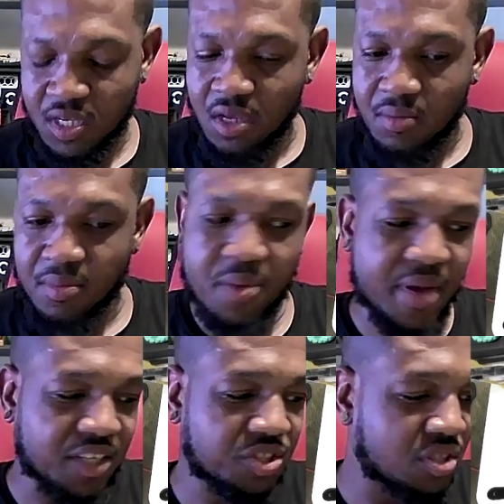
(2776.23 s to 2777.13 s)
Maybe I
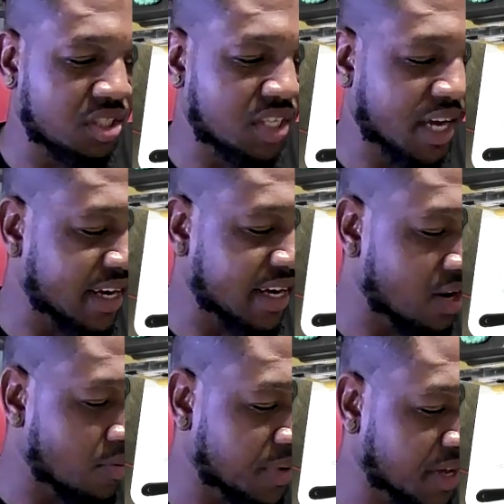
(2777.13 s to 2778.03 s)
shouldn't tighten that up
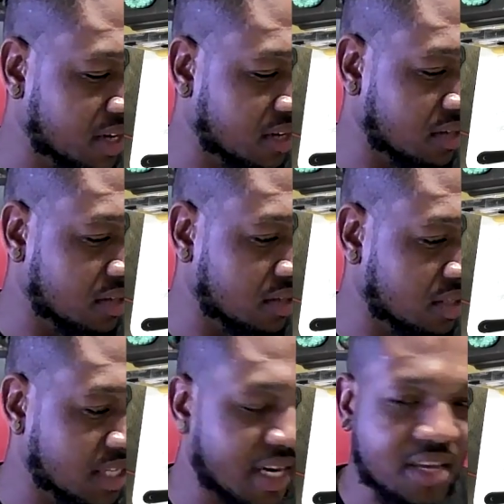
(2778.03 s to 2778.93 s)
yet, because
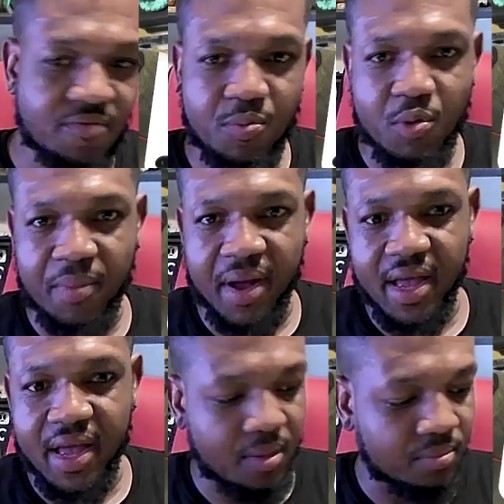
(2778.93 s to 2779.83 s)
I didn't even put my